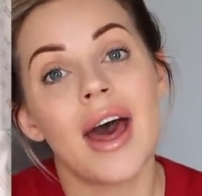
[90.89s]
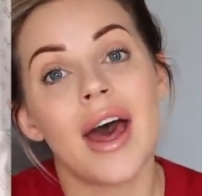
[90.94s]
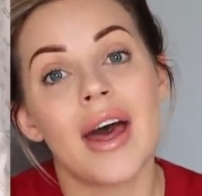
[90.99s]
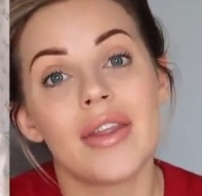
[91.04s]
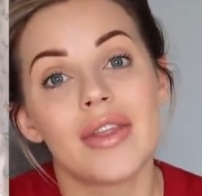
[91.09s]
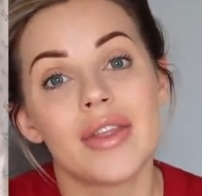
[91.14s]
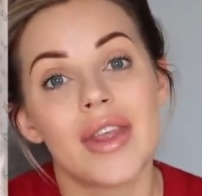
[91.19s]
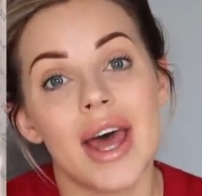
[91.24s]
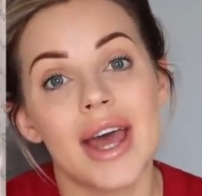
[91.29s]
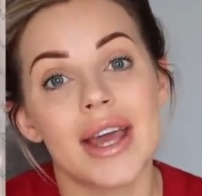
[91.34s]

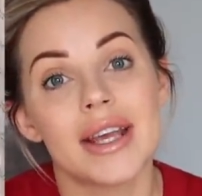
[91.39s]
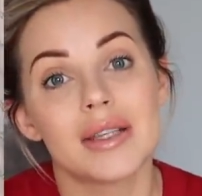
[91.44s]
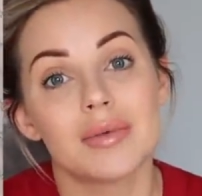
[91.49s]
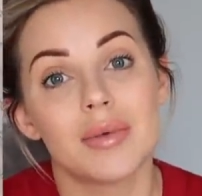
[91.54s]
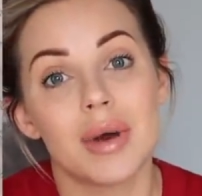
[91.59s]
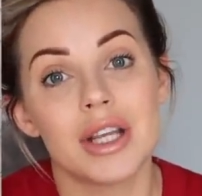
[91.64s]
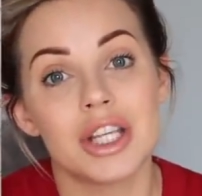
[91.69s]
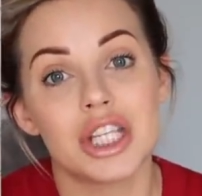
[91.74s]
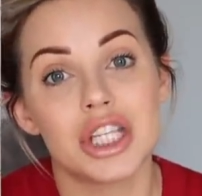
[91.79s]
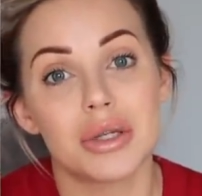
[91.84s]
And that is
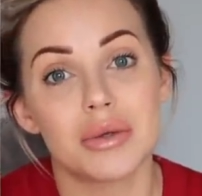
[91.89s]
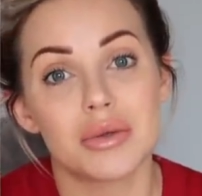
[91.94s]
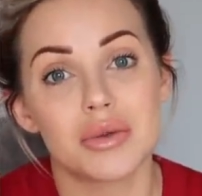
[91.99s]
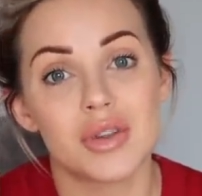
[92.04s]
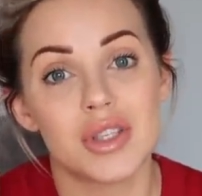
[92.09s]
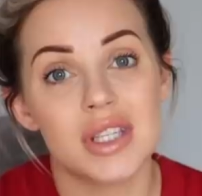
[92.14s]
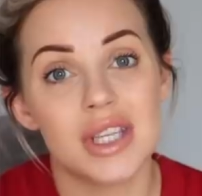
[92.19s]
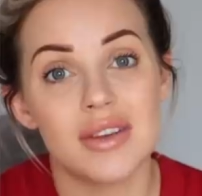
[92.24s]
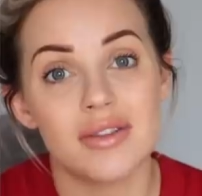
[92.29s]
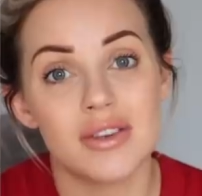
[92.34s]
when she was
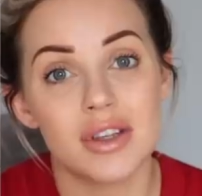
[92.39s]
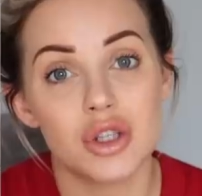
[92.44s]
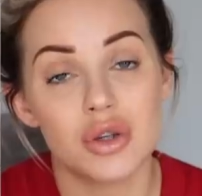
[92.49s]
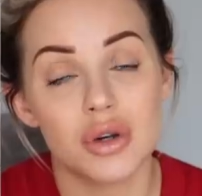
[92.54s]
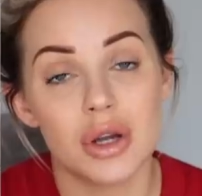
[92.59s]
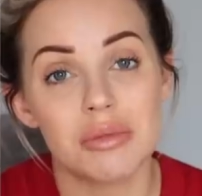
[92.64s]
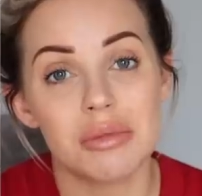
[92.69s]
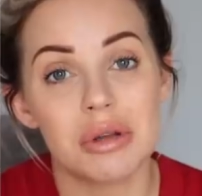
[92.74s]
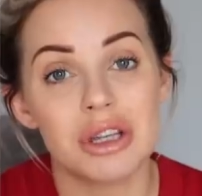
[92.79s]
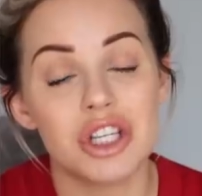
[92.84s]
receiving
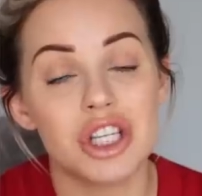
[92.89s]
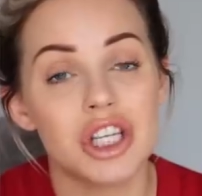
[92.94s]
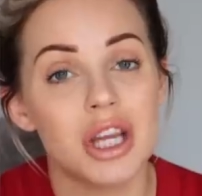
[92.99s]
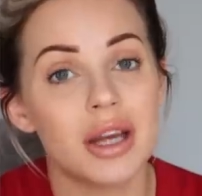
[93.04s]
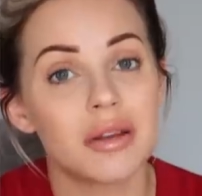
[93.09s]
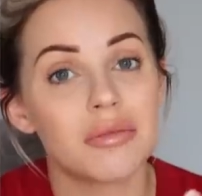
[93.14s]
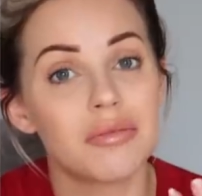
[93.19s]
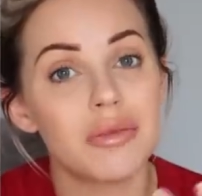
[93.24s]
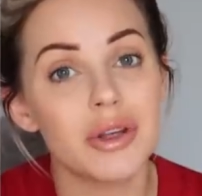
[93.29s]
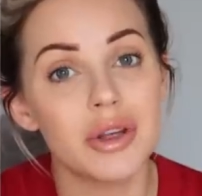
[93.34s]
treatment. She
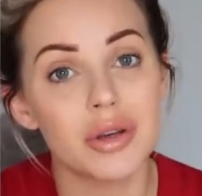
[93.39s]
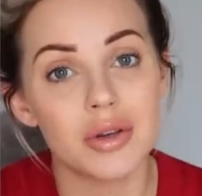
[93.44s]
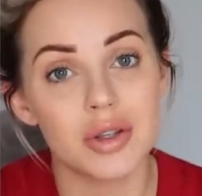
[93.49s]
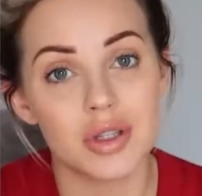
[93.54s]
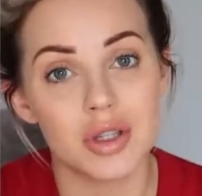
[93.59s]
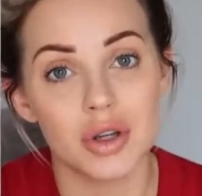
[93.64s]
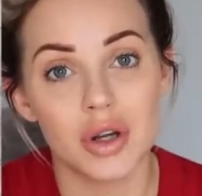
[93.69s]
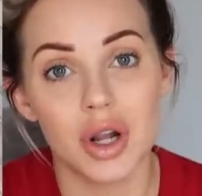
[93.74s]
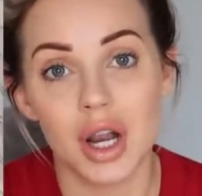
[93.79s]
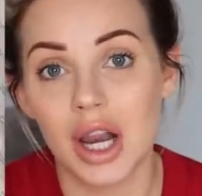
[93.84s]
had
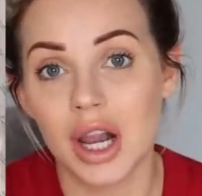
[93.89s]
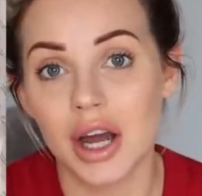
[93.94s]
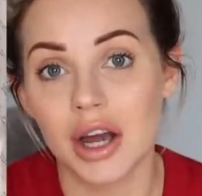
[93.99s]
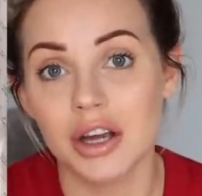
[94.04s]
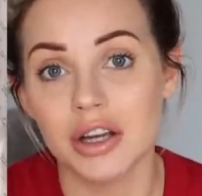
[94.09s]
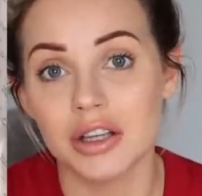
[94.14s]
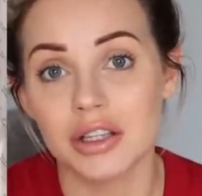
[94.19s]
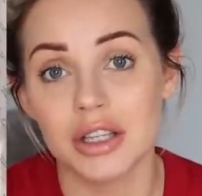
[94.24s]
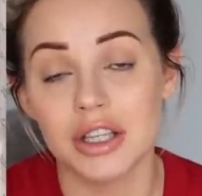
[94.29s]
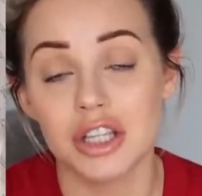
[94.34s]
mucus on her
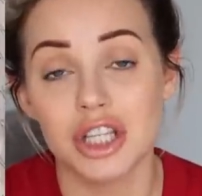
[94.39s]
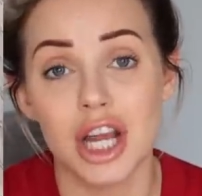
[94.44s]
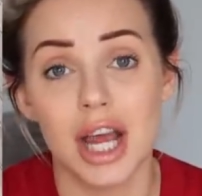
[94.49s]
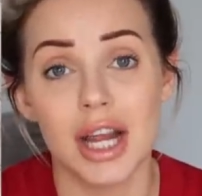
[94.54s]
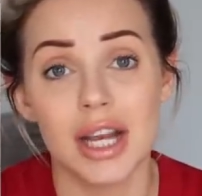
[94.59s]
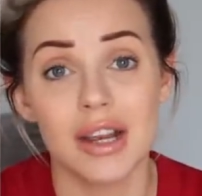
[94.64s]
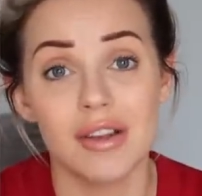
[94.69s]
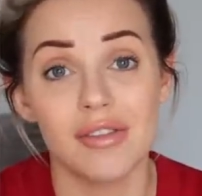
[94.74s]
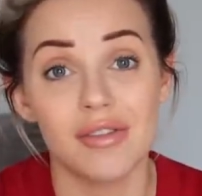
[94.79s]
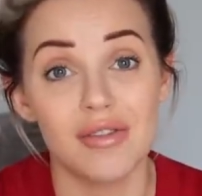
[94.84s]
lungs and she
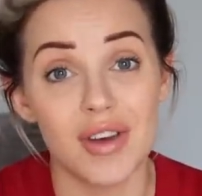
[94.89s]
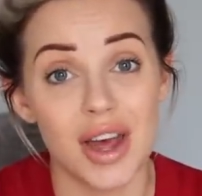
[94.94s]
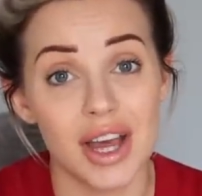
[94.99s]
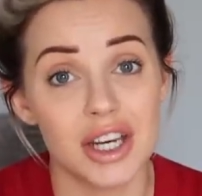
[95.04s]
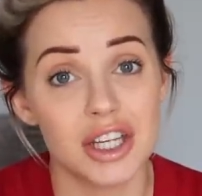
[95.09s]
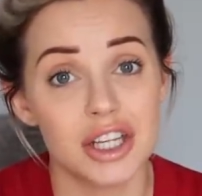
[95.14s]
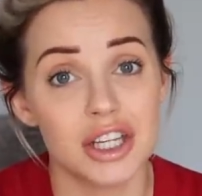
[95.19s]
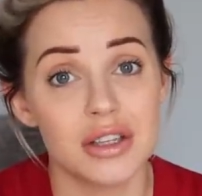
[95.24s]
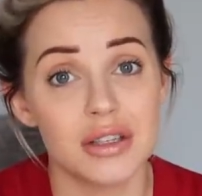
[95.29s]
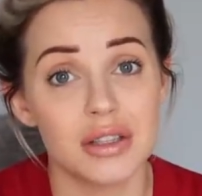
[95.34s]
had an
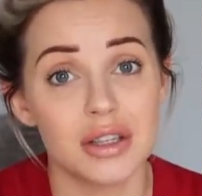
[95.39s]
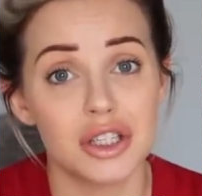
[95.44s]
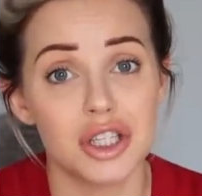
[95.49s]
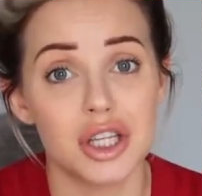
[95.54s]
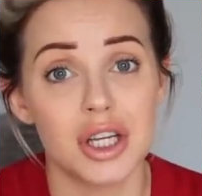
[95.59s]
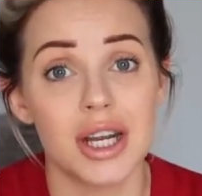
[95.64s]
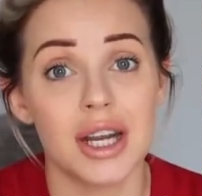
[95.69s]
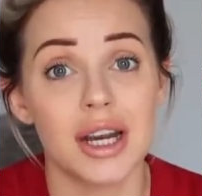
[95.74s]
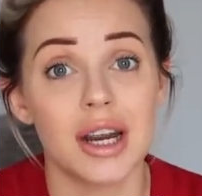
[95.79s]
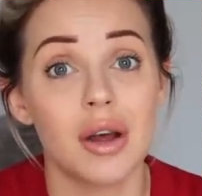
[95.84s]
infection, so
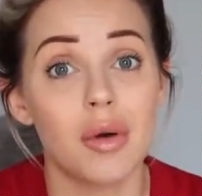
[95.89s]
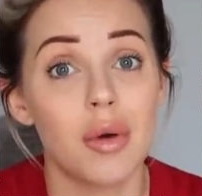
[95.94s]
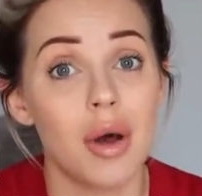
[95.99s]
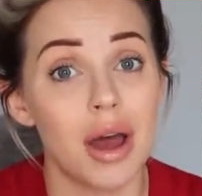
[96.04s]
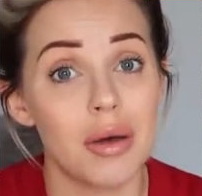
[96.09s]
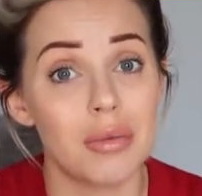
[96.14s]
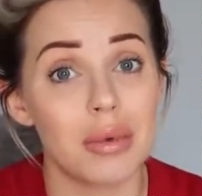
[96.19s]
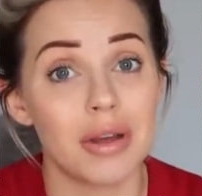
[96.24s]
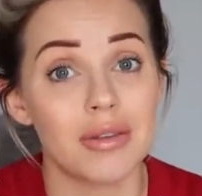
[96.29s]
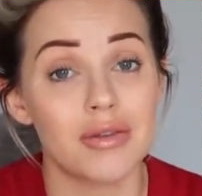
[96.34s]
she needed
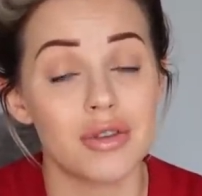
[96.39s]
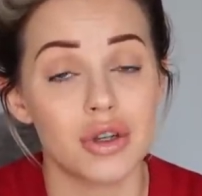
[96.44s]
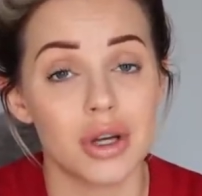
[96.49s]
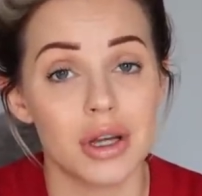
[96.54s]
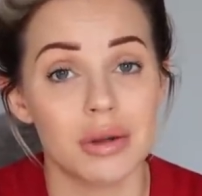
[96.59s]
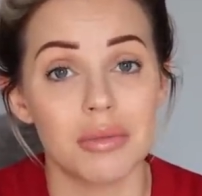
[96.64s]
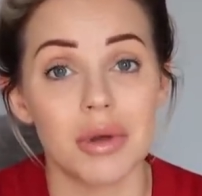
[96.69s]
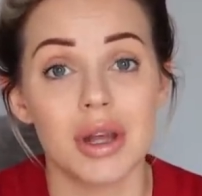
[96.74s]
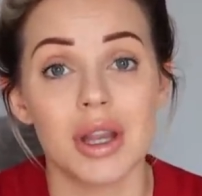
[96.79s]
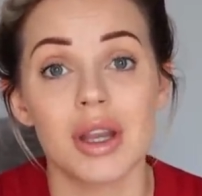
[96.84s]
quite a bit of
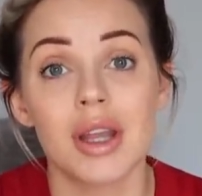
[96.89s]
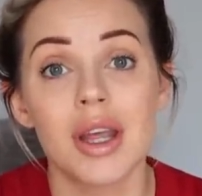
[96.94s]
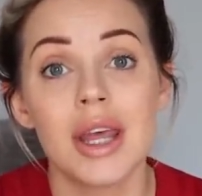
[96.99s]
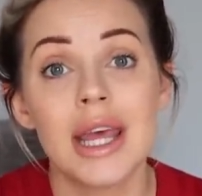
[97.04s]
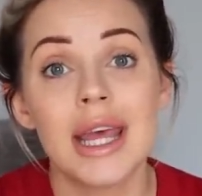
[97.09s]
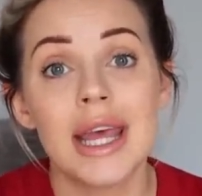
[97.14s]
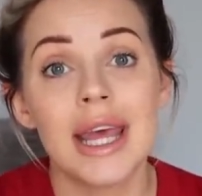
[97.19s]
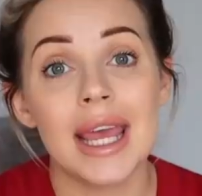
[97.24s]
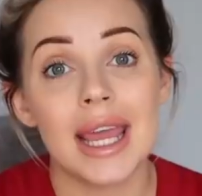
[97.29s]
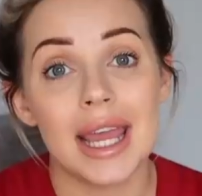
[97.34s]
treatment
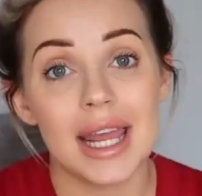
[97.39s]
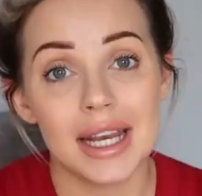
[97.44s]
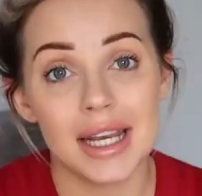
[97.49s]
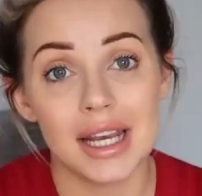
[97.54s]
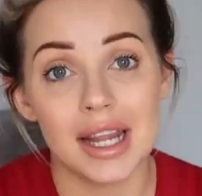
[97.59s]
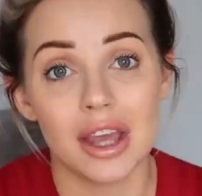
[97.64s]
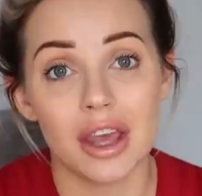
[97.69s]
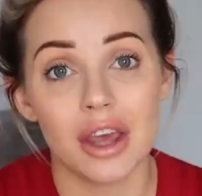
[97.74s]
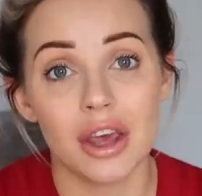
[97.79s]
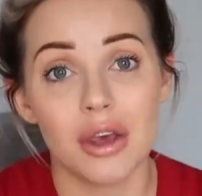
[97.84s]
in
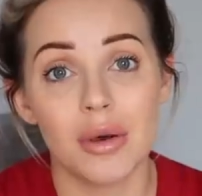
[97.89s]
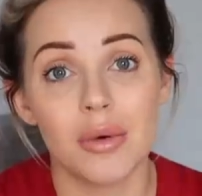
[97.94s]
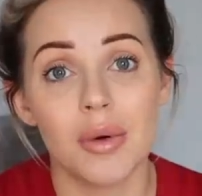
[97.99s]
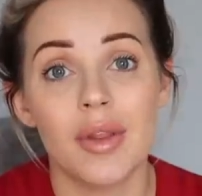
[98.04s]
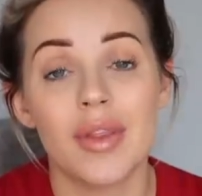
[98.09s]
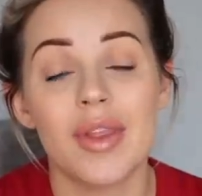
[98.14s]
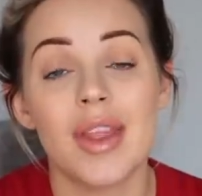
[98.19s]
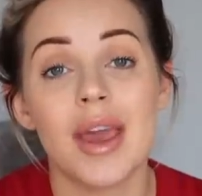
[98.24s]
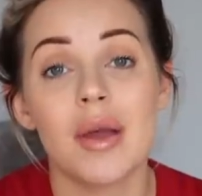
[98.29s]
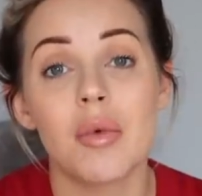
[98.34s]
NICU,
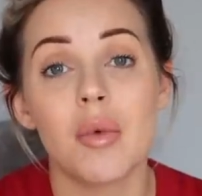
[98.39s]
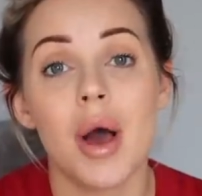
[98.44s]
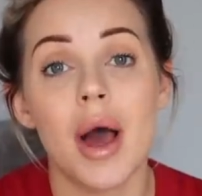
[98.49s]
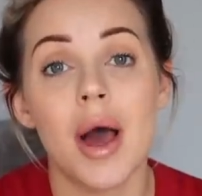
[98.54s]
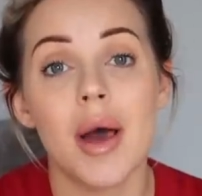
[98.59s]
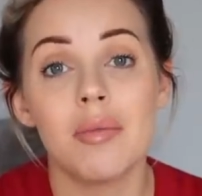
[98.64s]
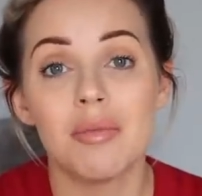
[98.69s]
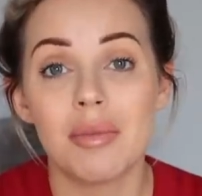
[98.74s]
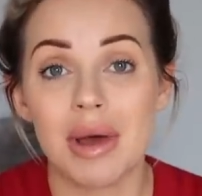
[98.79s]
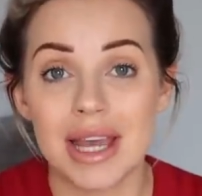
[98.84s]
and they
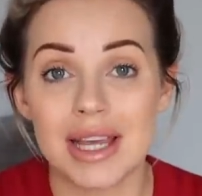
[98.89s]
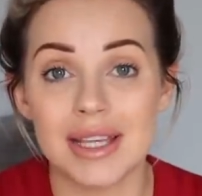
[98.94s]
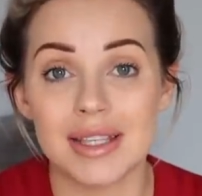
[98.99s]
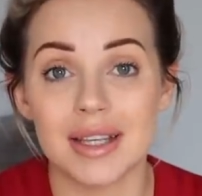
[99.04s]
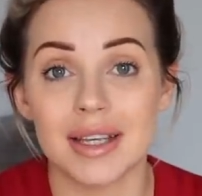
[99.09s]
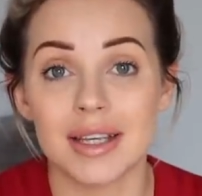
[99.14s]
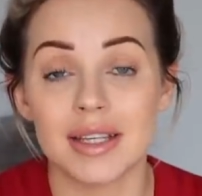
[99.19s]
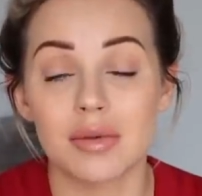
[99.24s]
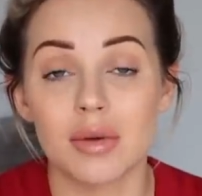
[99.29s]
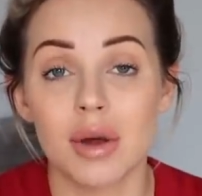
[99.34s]
were amazing.